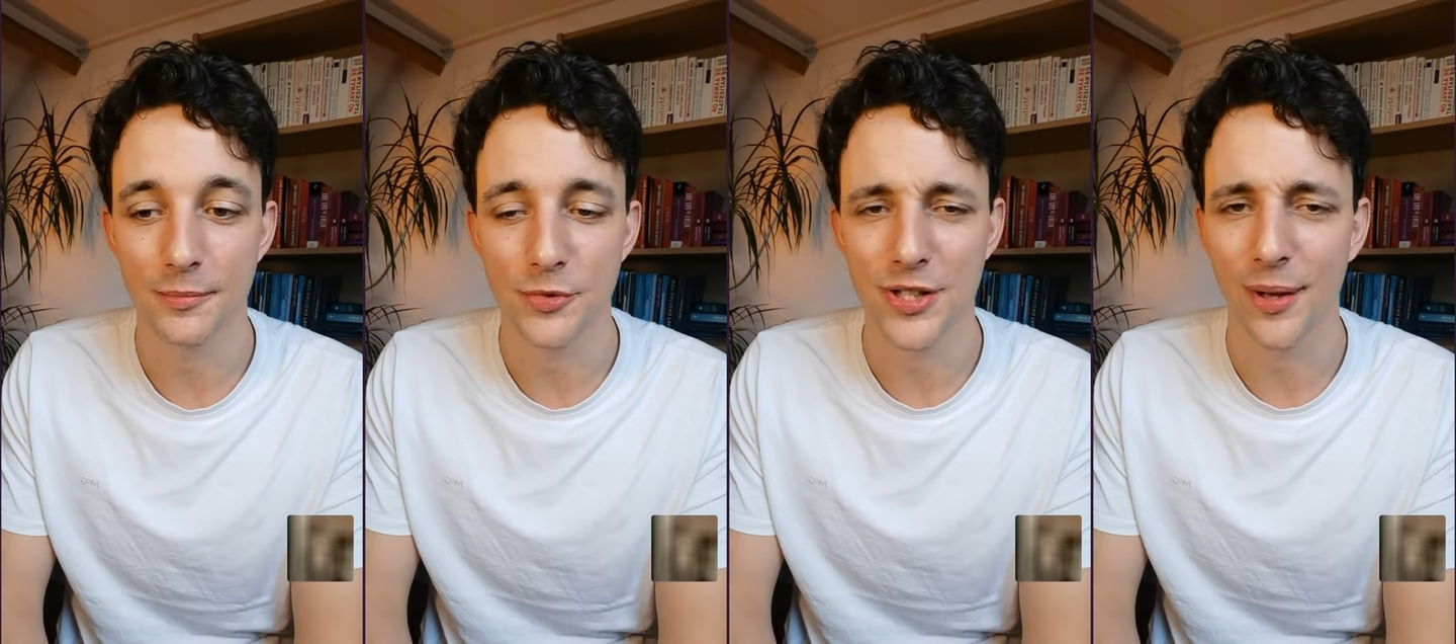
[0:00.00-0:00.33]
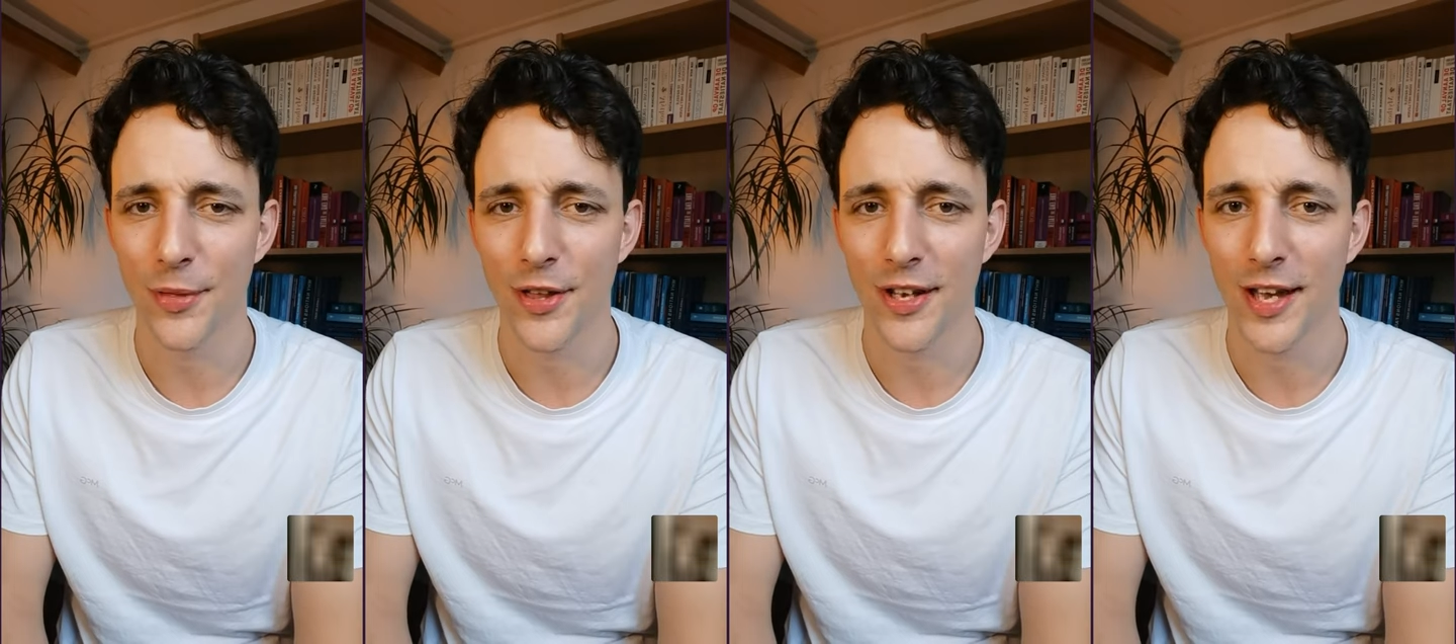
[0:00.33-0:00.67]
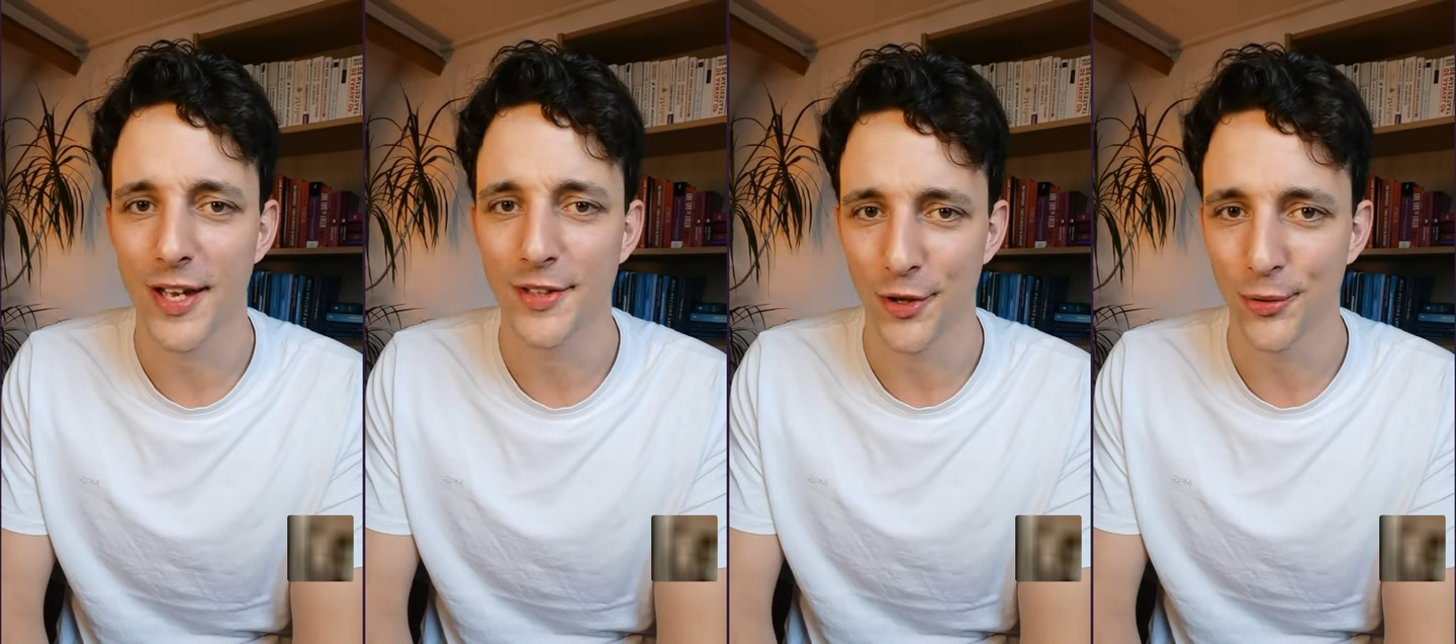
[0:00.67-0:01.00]
something
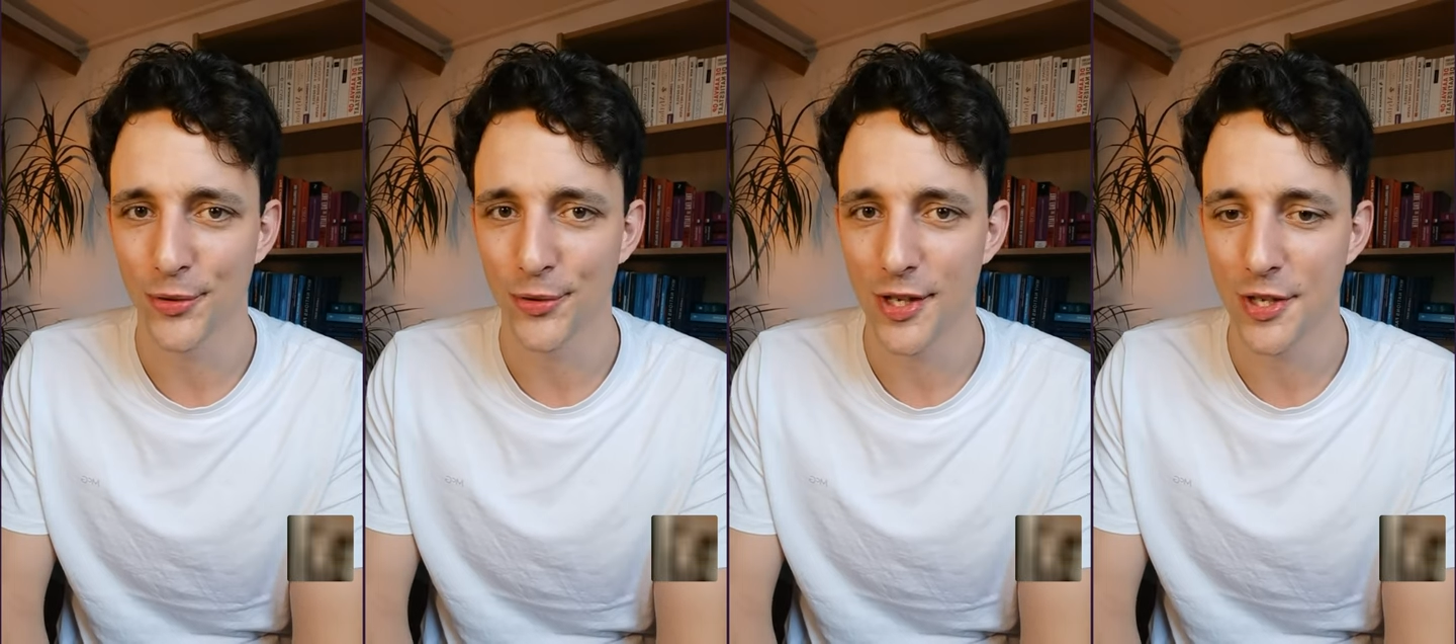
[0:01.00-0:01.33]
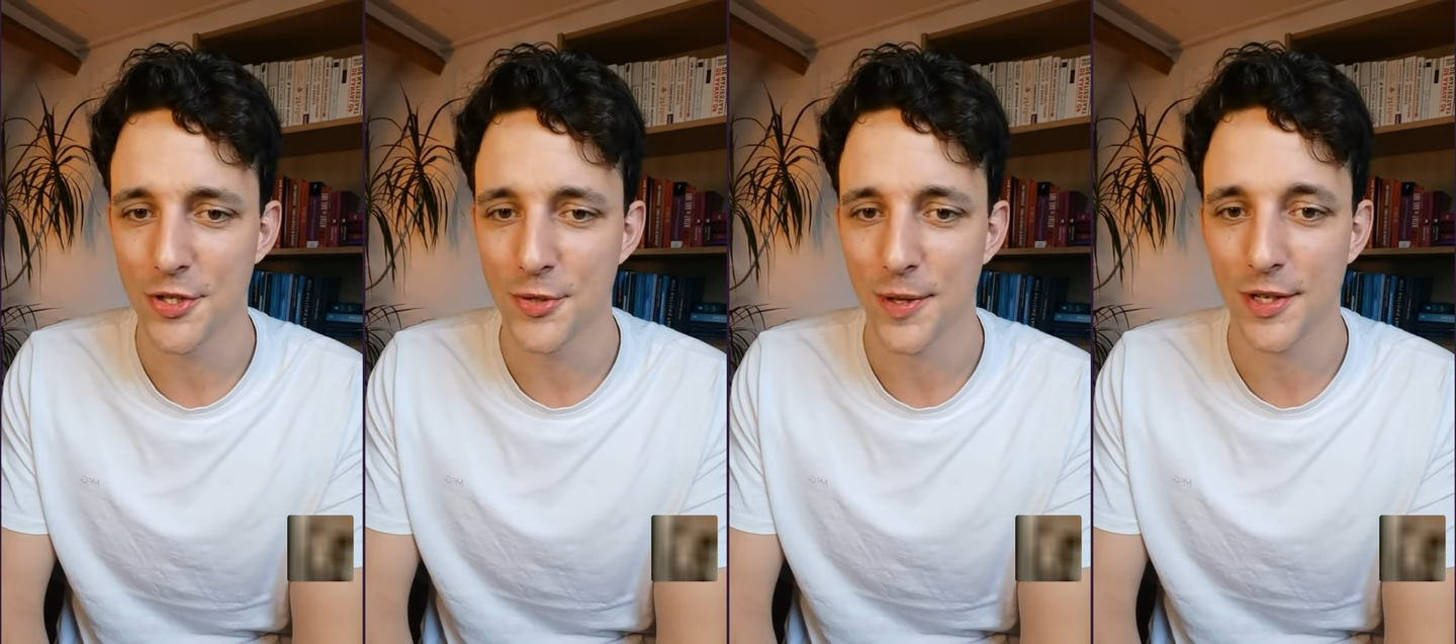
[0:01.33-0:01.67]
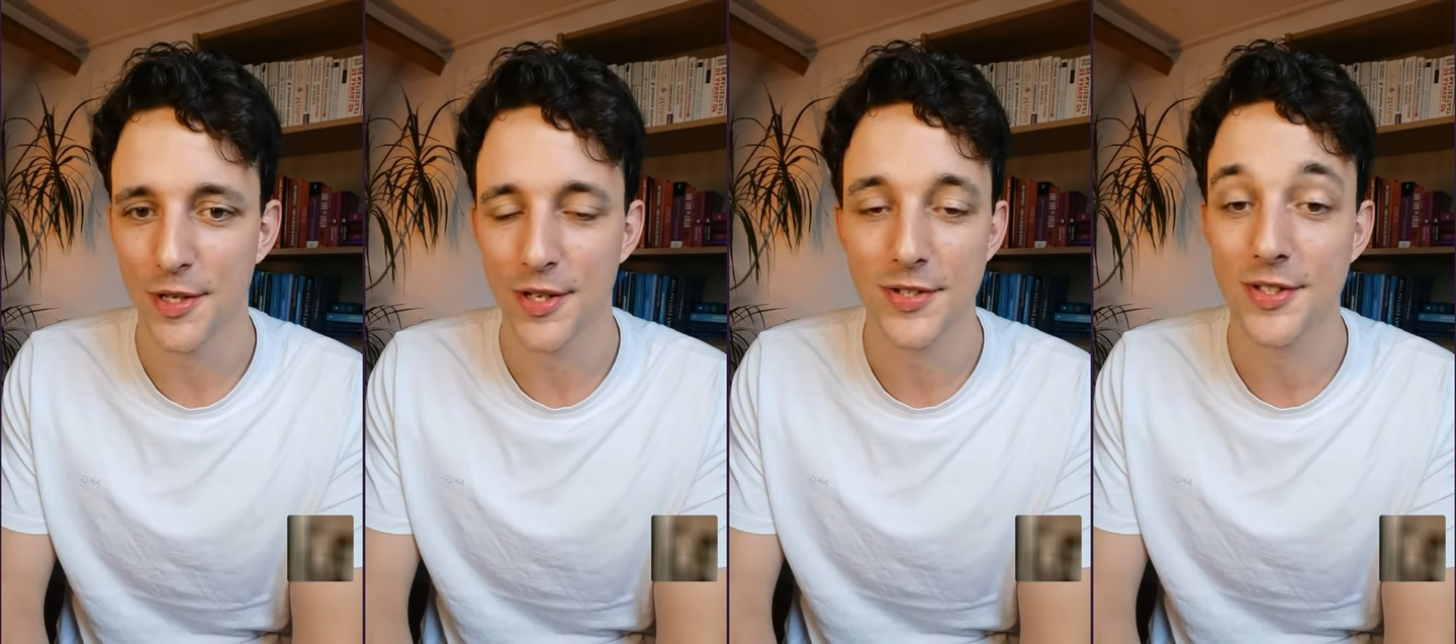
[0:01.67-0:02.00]
I don't teach
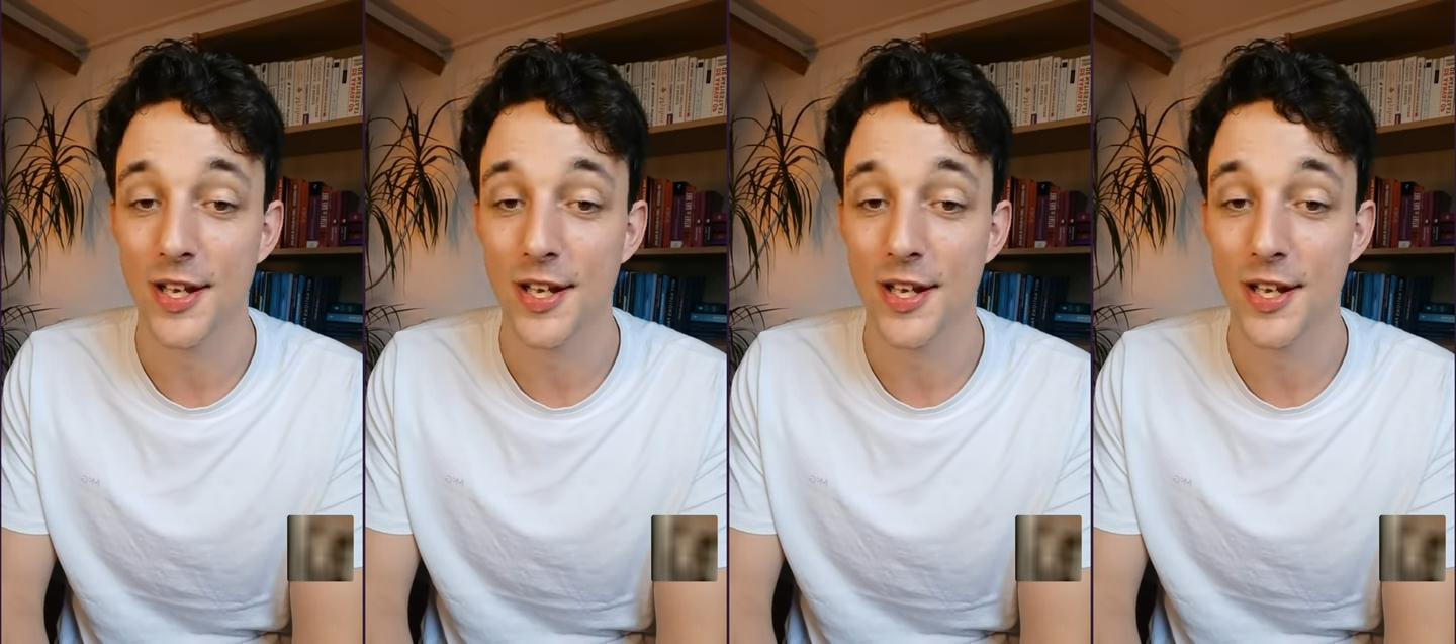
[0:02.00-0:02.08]
because